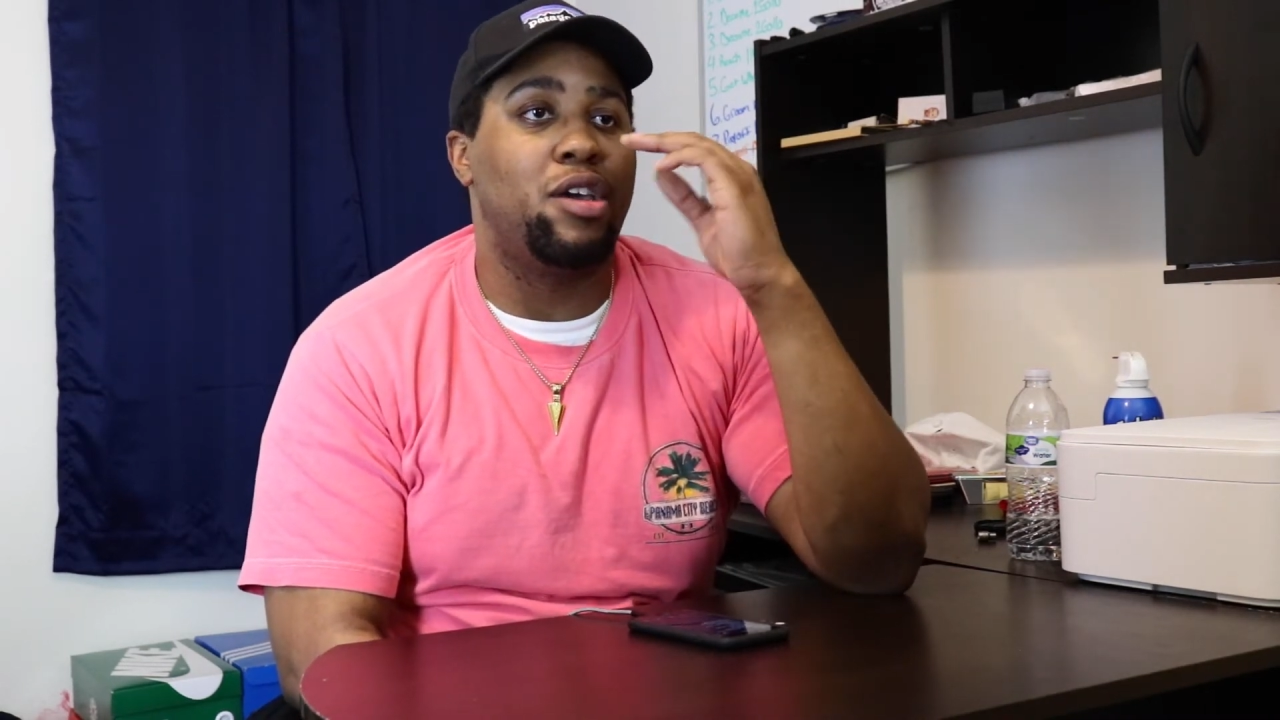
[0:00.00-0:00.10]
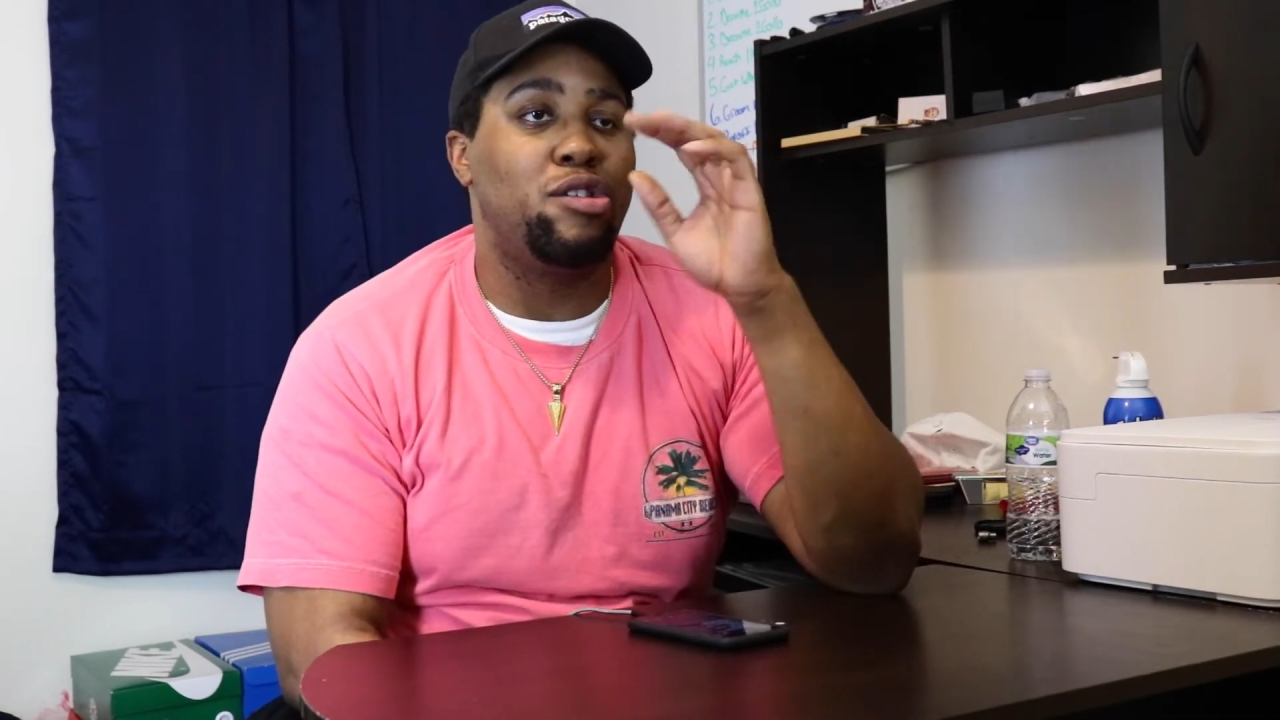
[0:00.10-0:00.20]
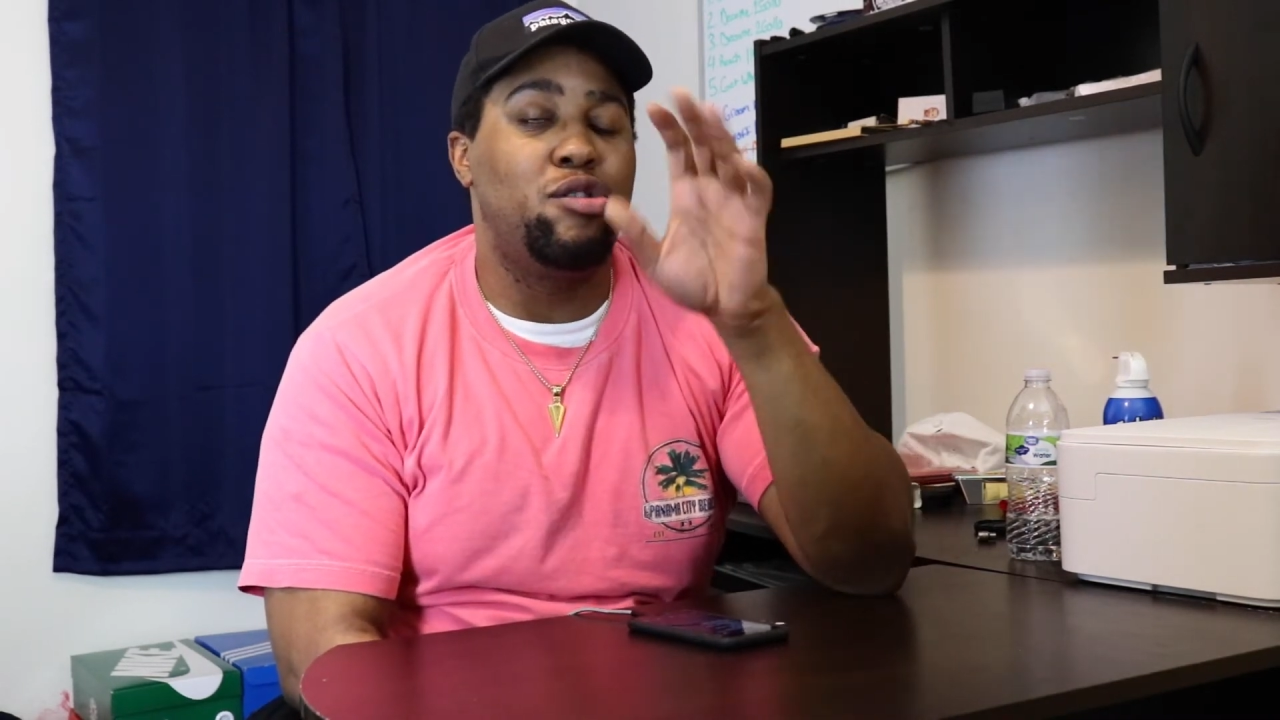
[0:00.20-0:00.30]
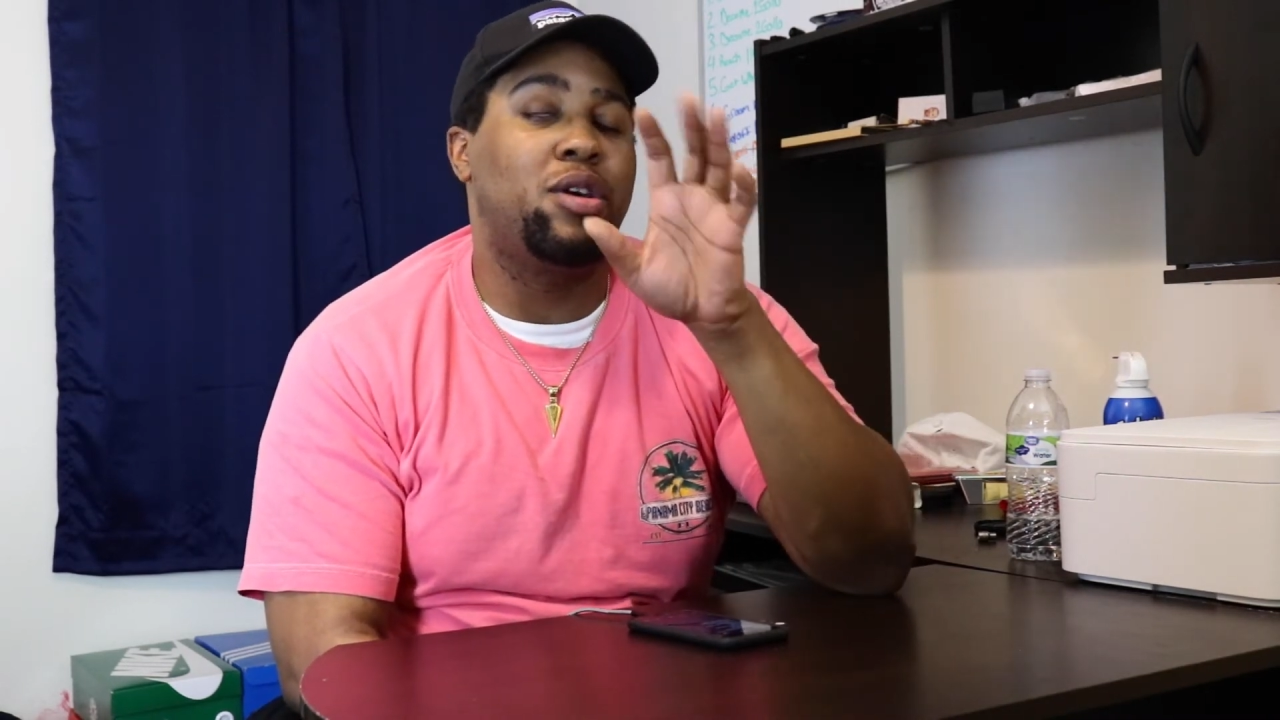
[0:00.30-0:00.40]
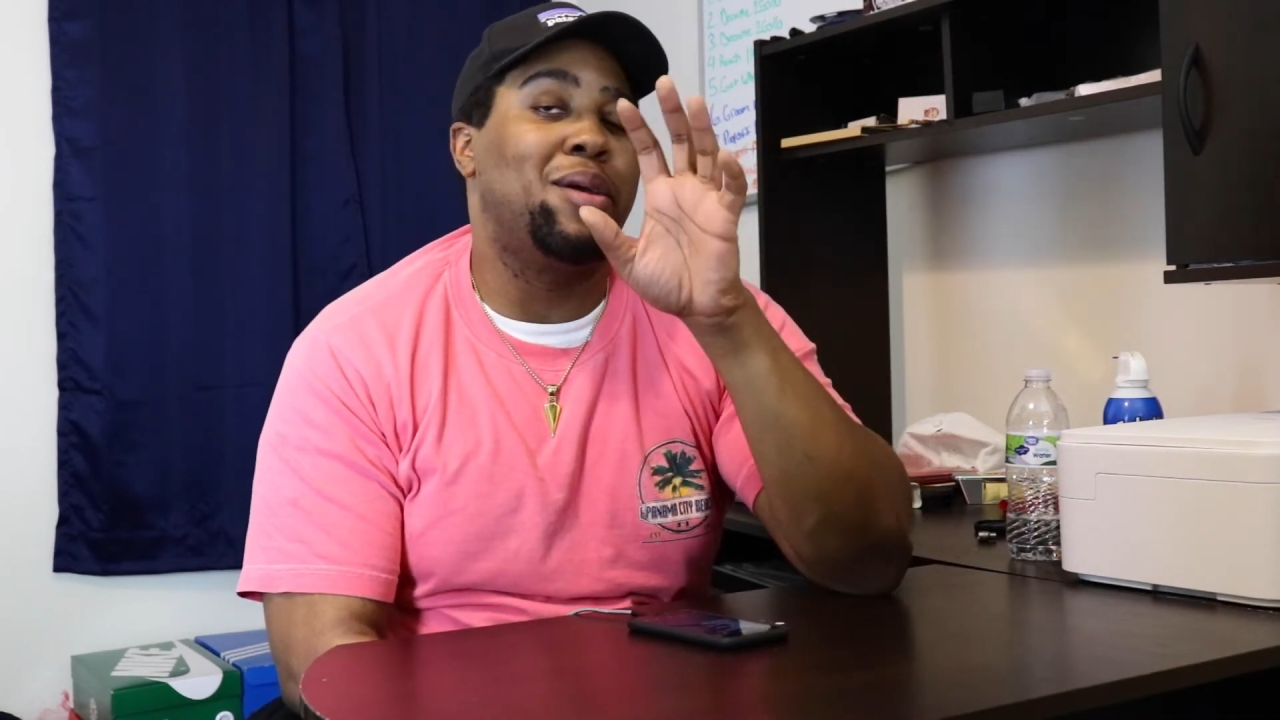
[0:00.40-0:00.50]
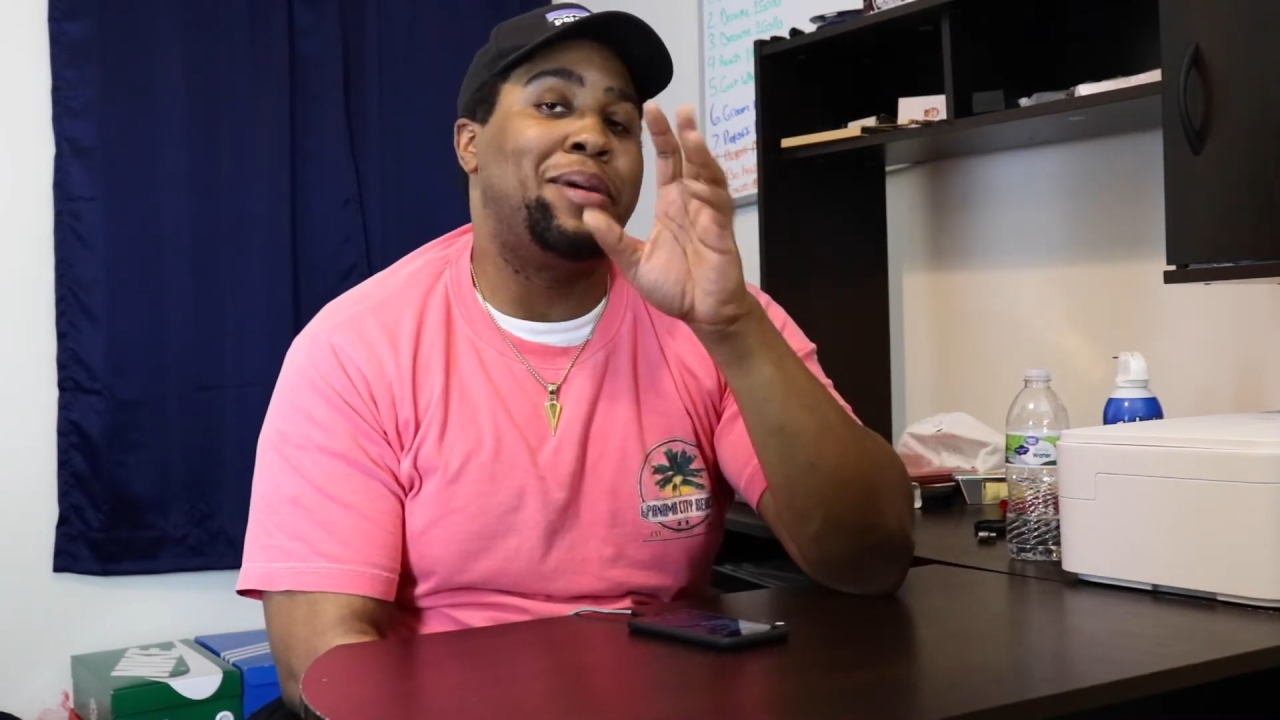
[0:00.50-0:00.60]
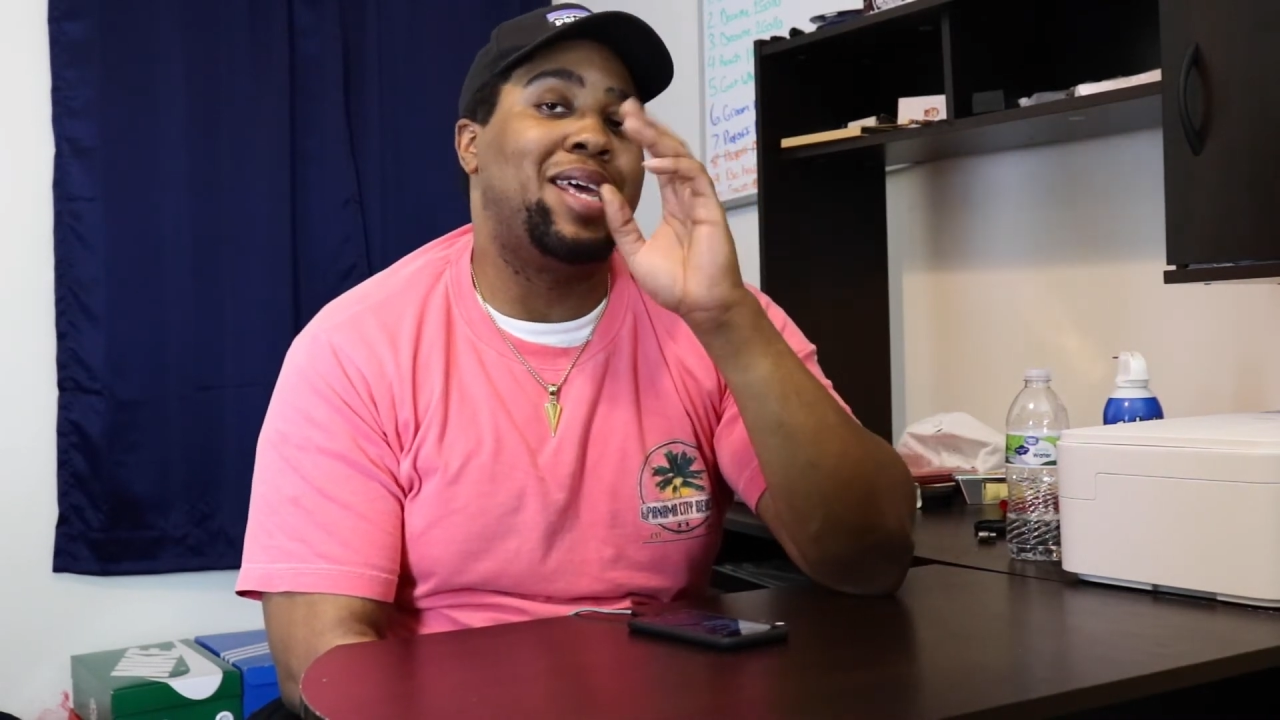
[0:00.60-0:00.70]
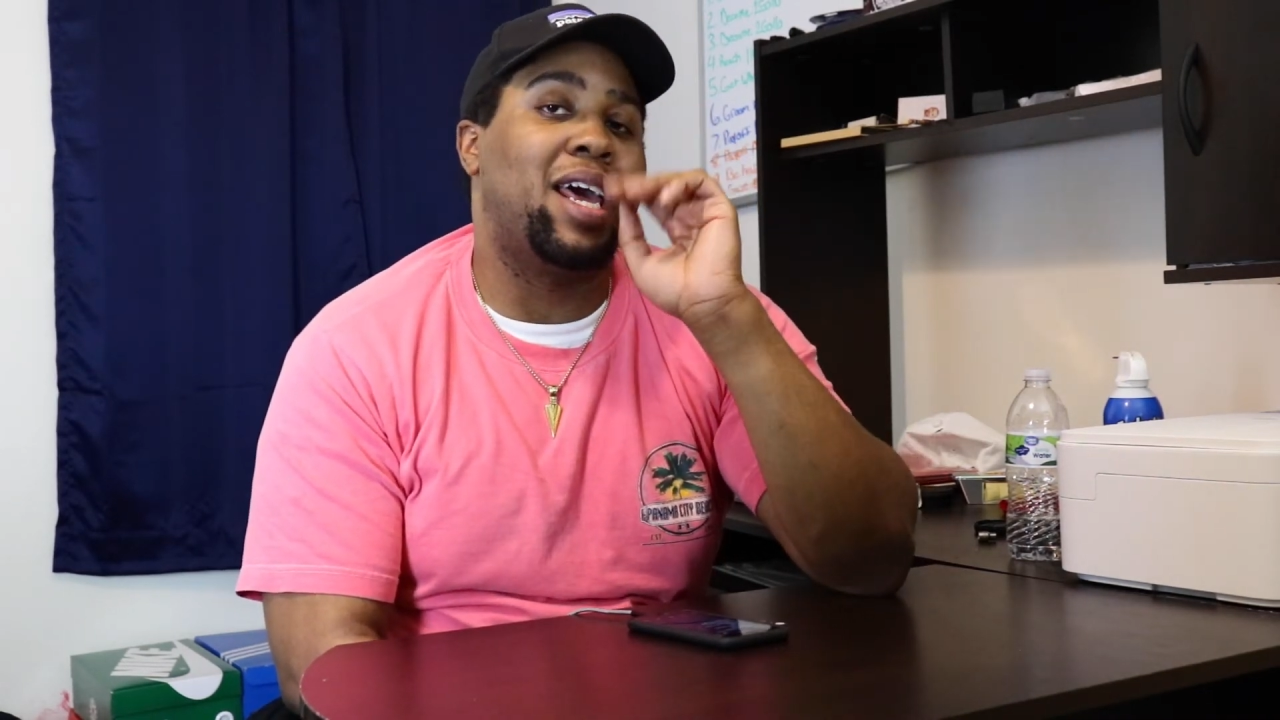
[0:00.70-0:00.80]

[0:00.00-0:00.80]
you could be